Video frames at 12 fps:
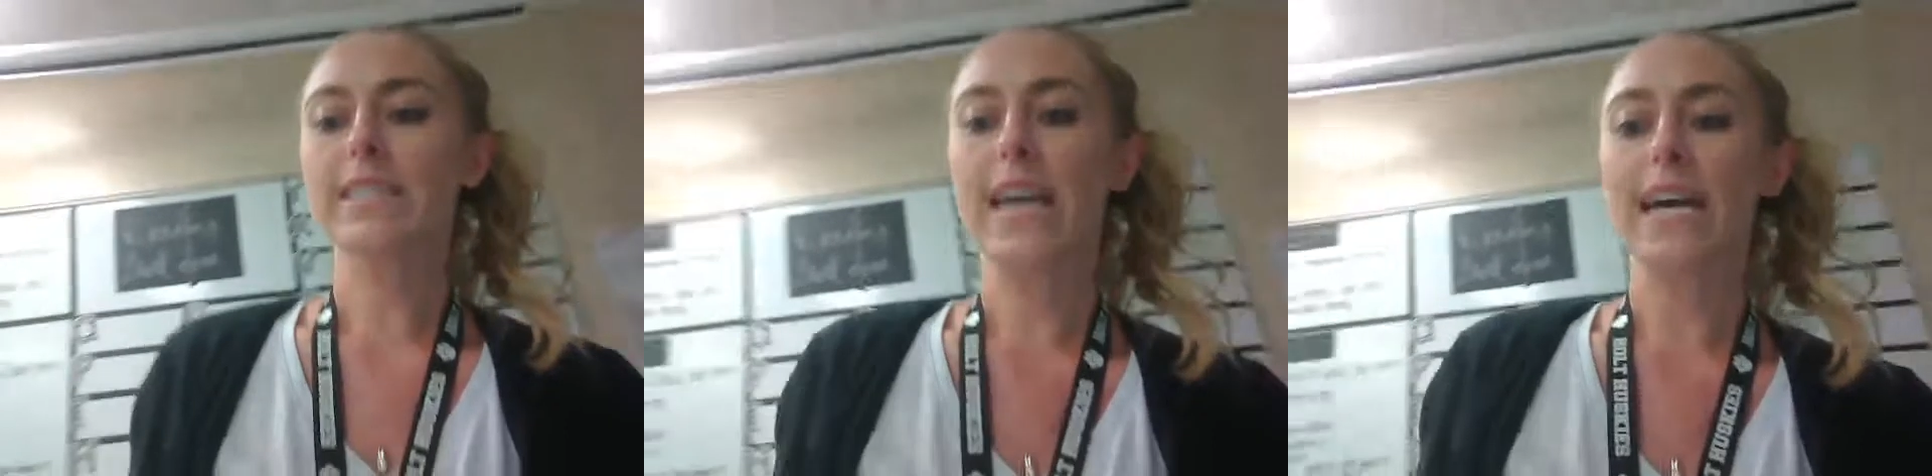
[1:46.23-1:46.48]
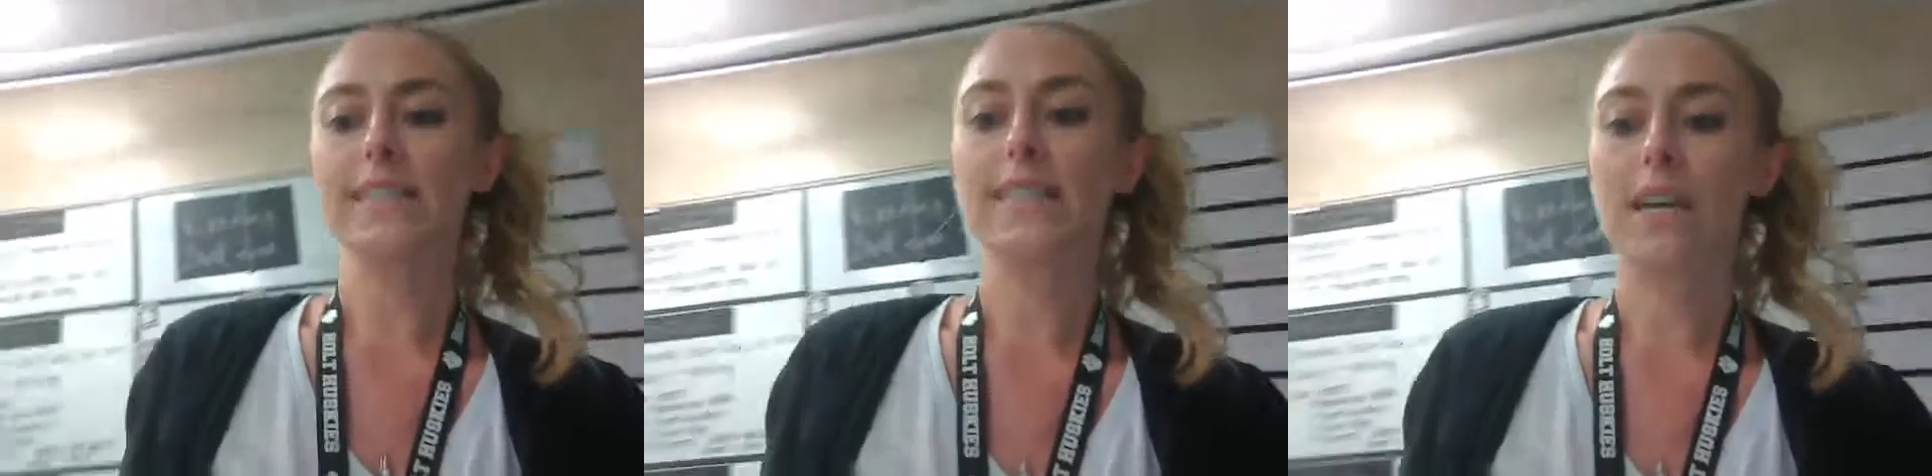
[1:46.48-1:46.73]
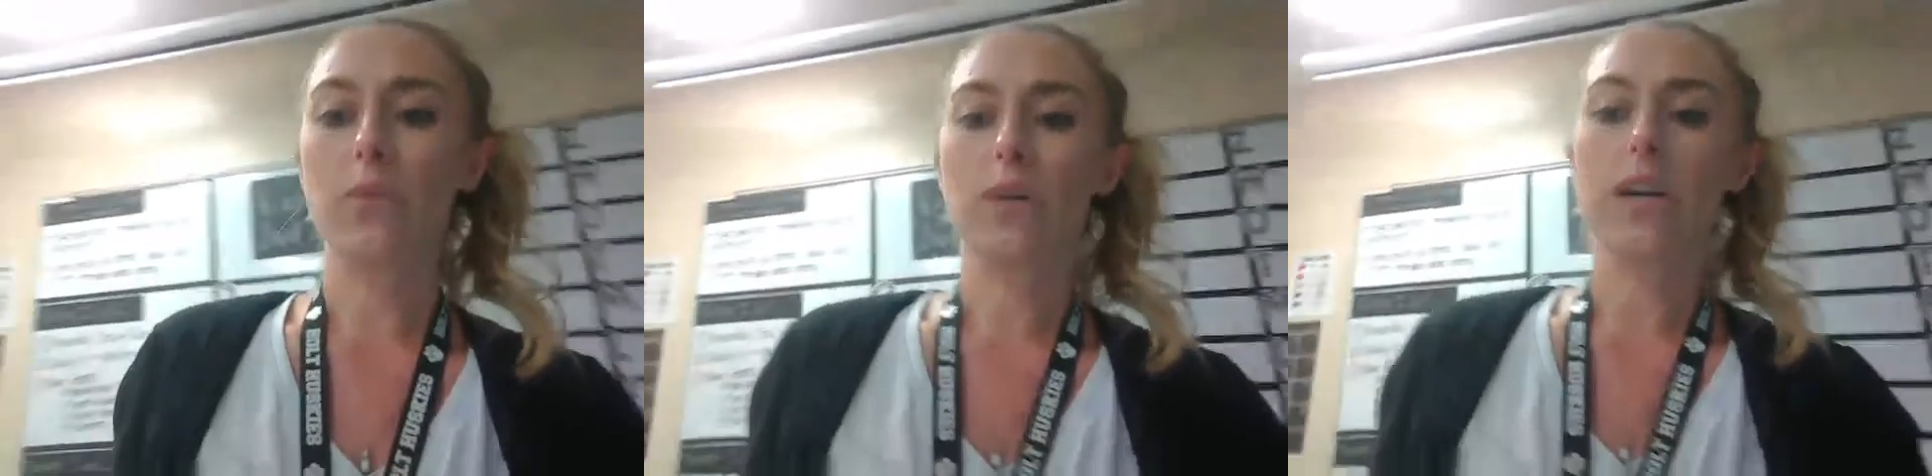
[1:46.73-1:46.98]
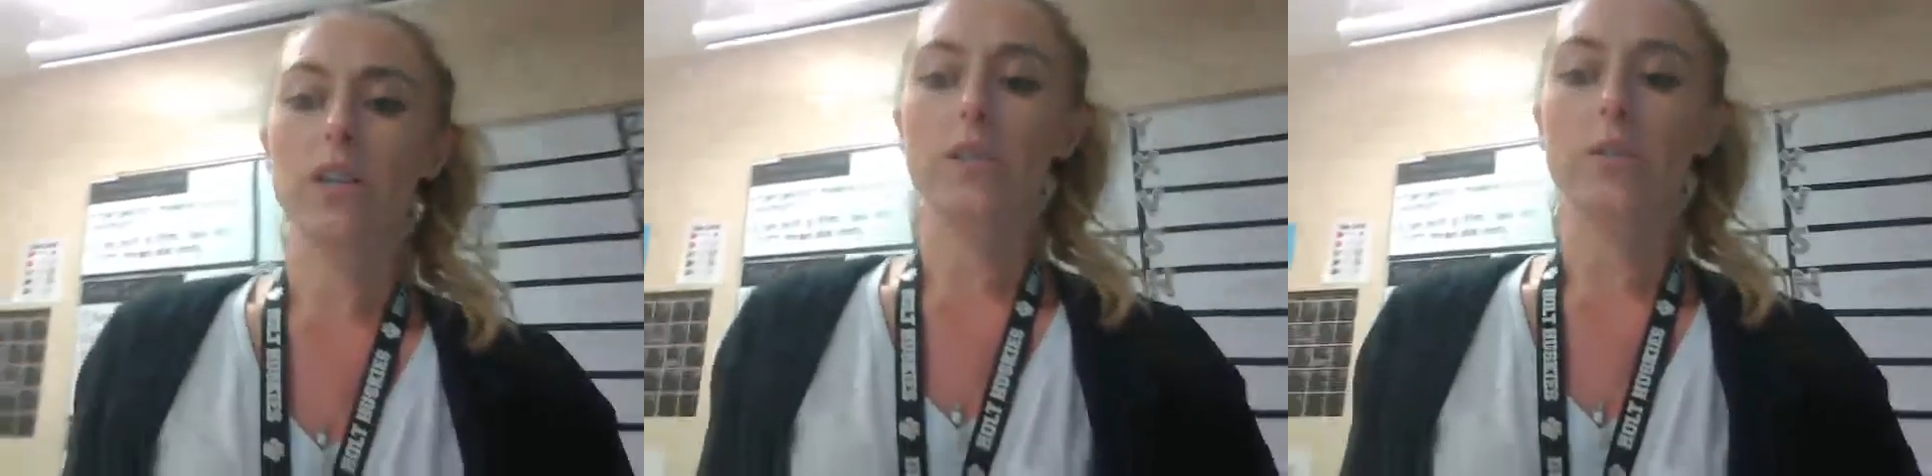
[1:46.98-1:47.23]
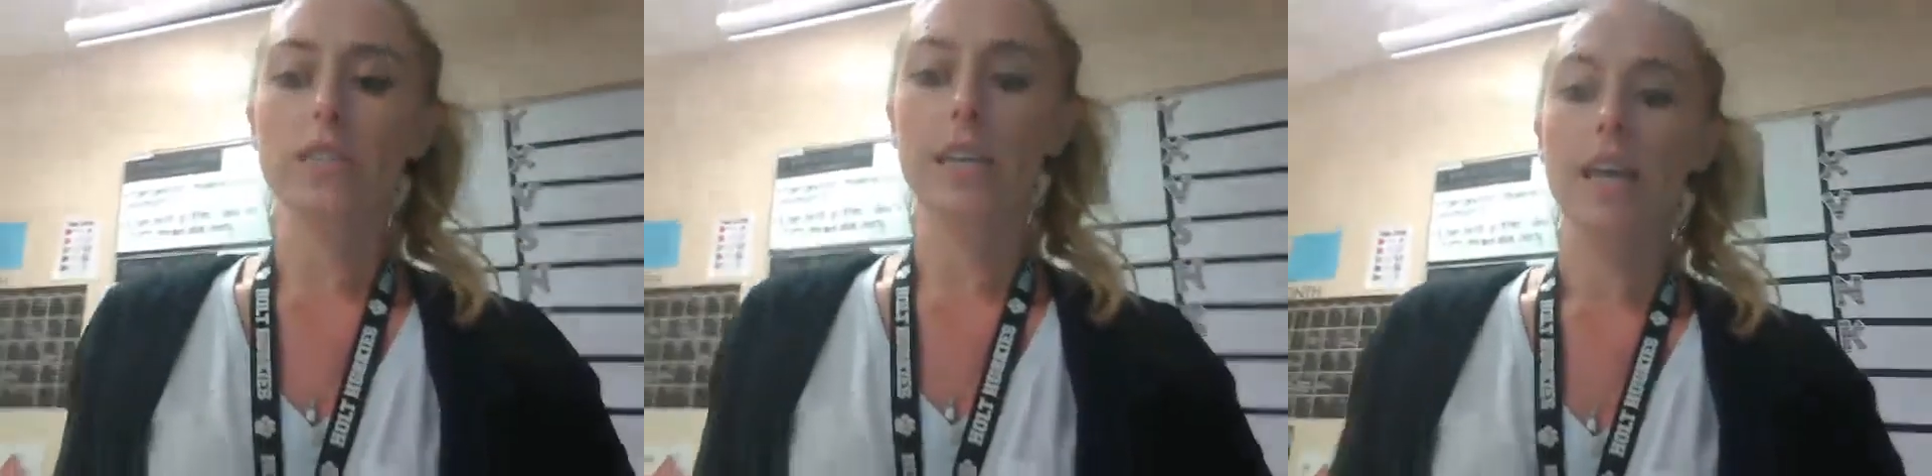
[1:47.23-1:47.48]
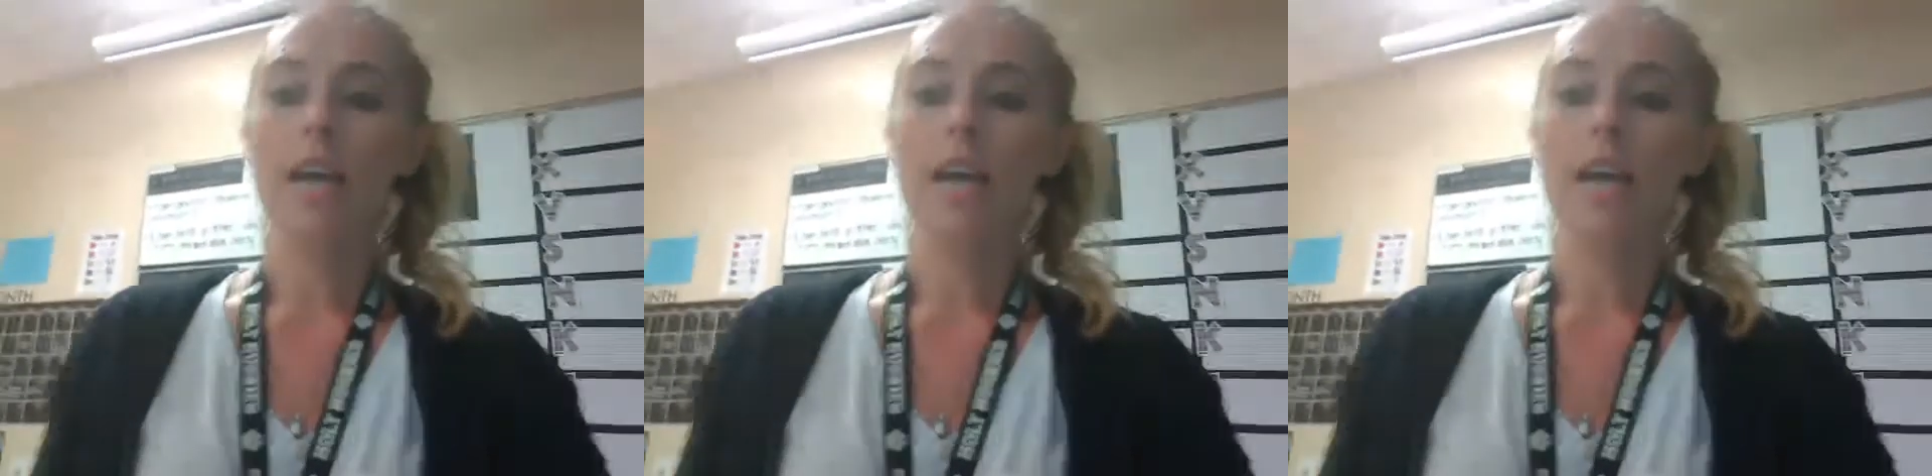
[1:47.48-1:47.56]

test that we are using